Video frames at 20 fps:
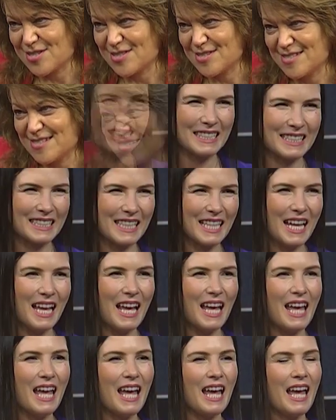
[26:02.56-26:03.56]
Yes.
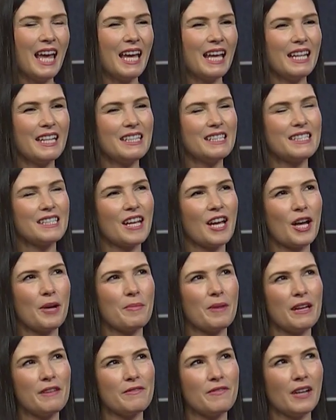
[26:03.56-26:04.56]
And
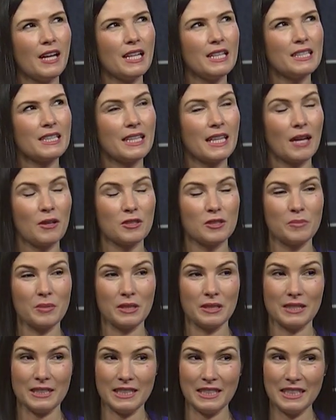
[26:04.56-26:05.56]
I find
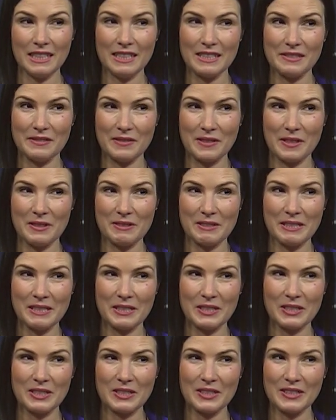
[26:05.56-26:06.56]
accountability is very good.